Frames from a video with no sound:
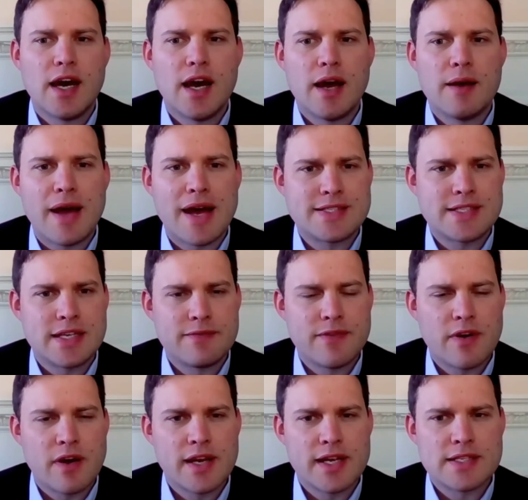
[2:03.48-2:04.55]
asset
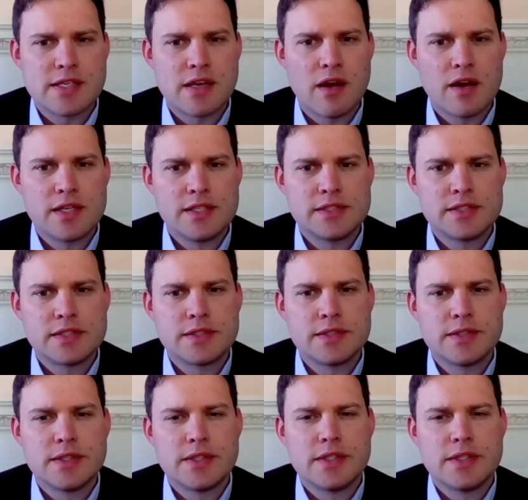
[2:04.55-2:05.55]
finance lines.